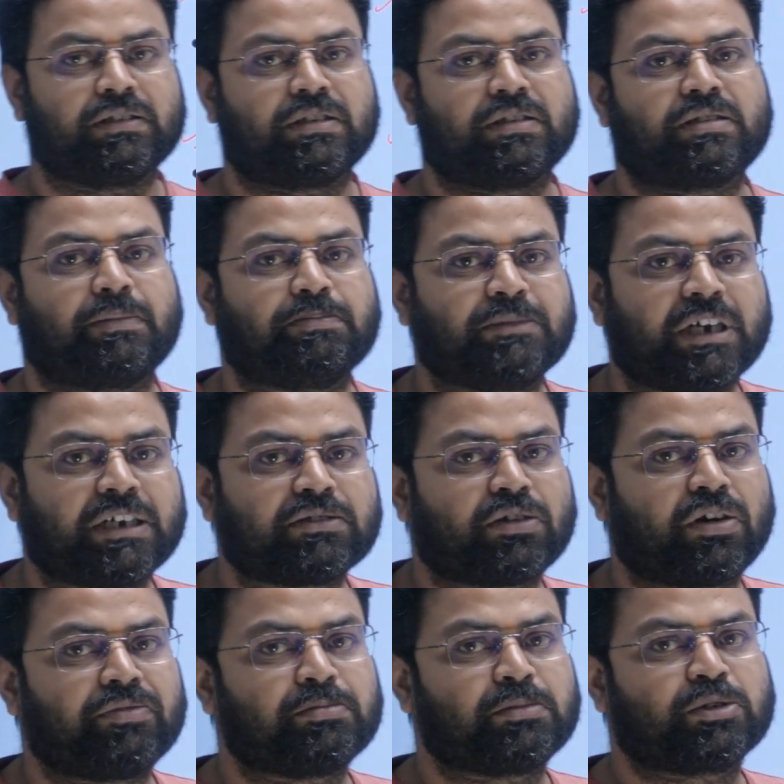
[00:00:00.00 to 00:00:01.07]
The subjects
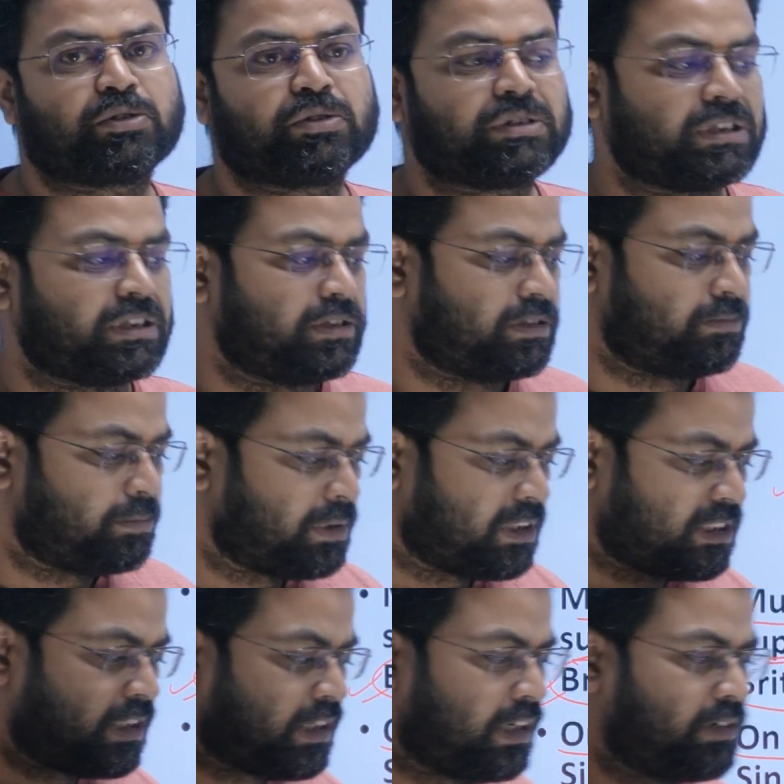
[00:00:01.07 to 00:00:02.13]
of Mukund Singh,
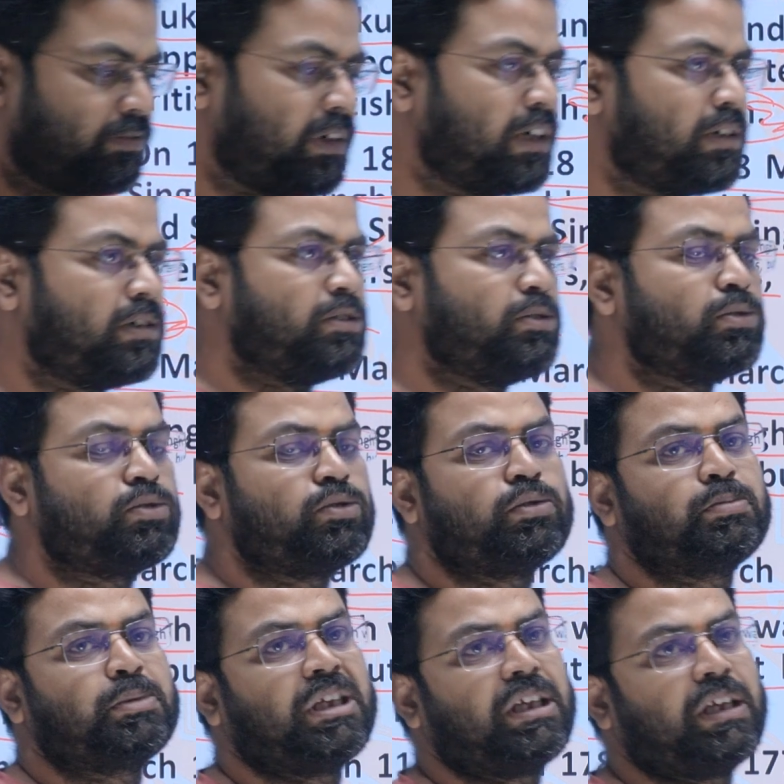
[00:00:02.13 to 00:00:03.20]
basically what used to
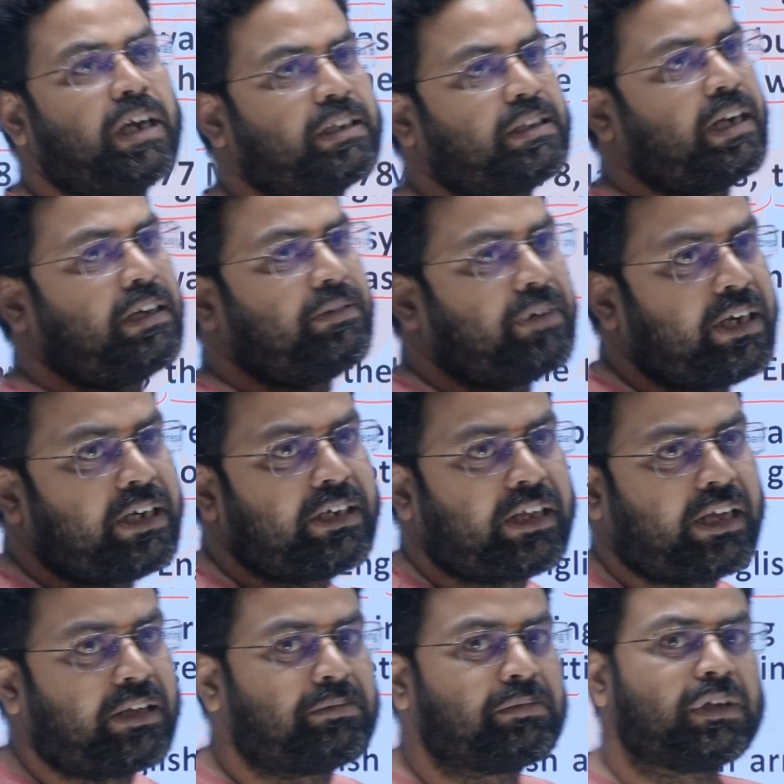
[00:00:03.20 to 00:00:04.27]
be at that very
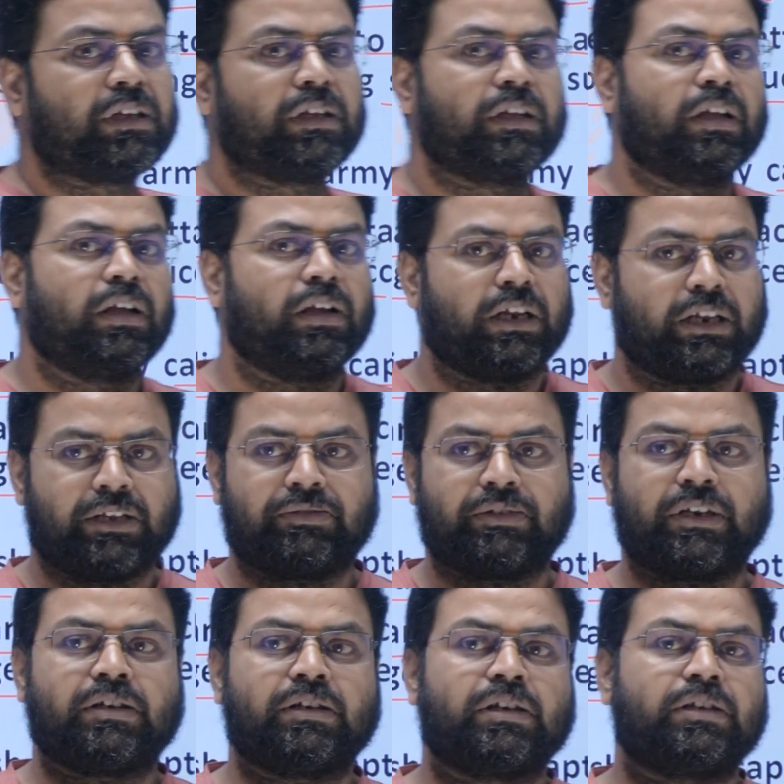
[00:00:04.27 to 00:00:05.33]
time,
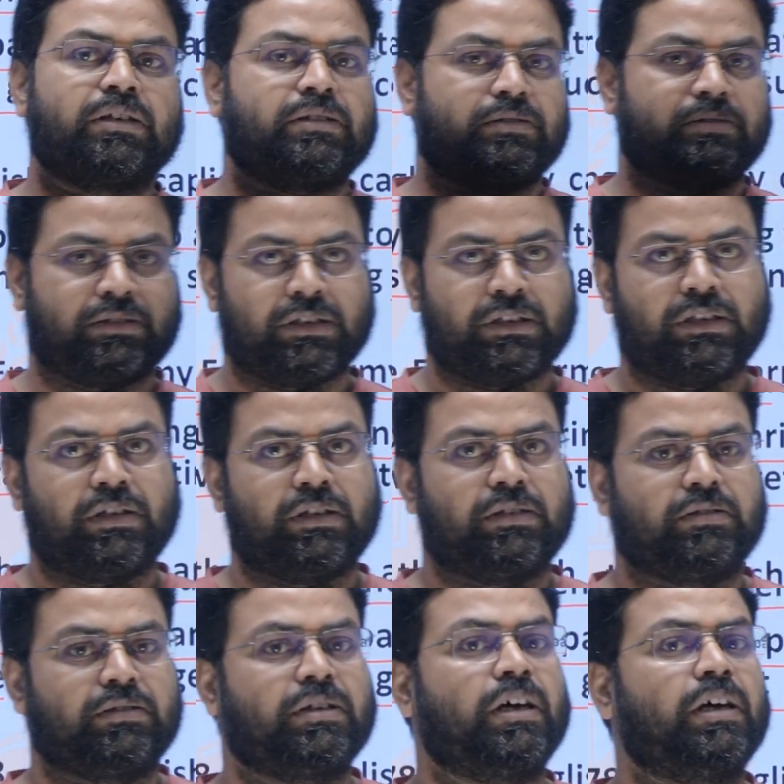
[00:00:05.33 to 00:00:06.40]
even
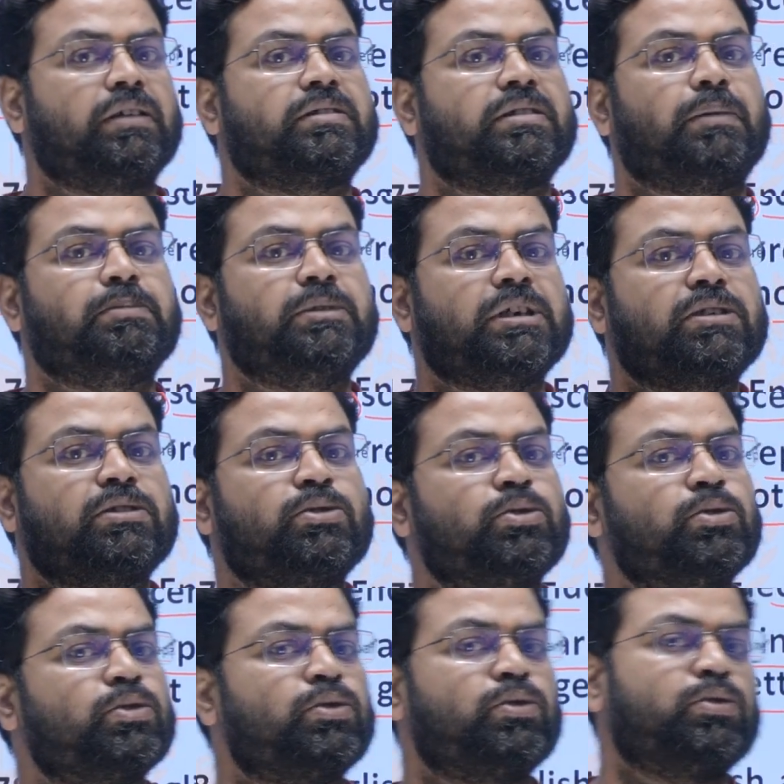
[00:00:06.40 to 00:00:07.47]
the subjects
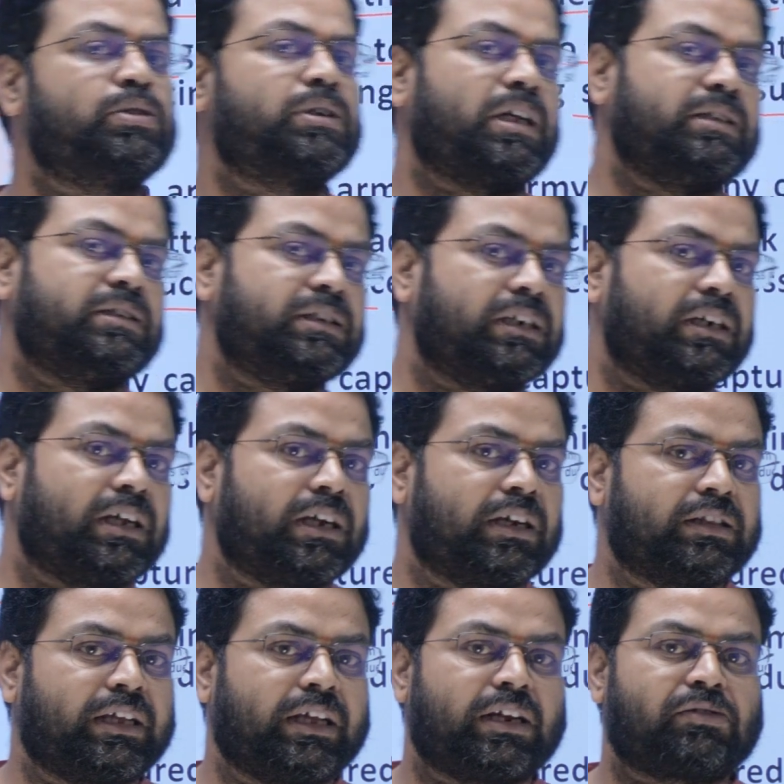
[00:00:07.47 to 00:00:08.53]
used to consider
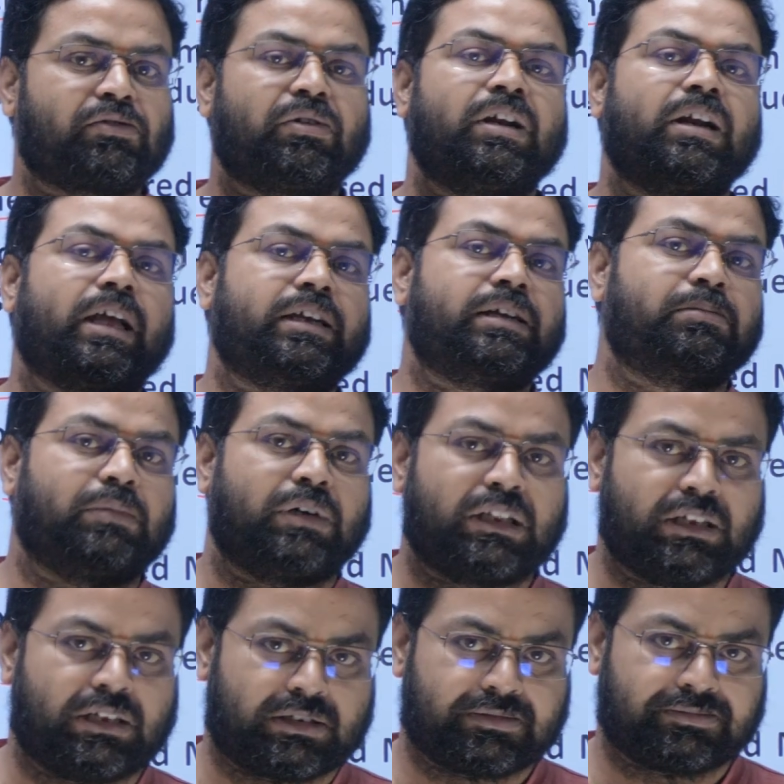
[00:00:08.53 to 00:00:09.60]
their queen like a
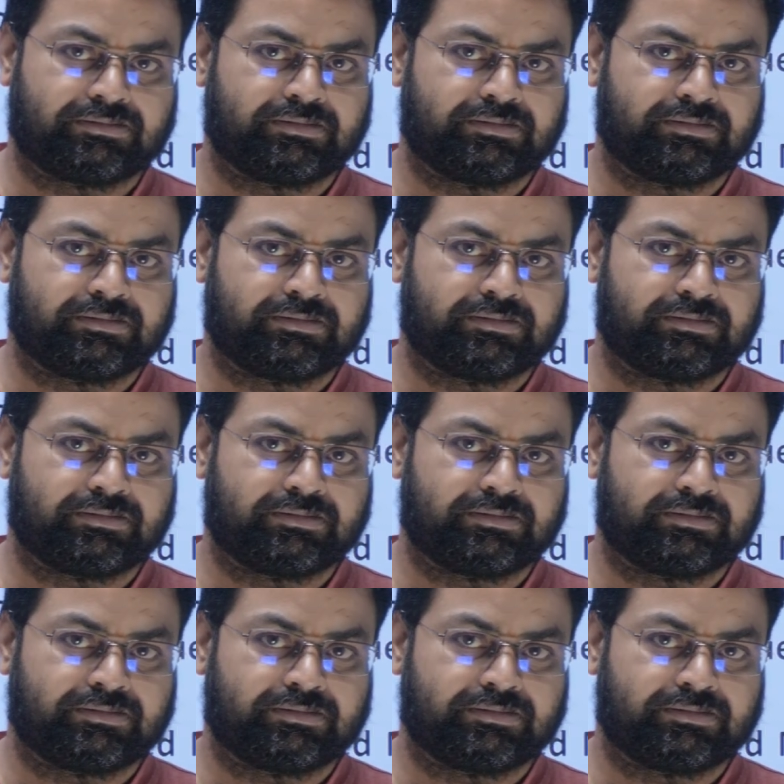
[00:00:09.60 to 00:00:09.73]
mother,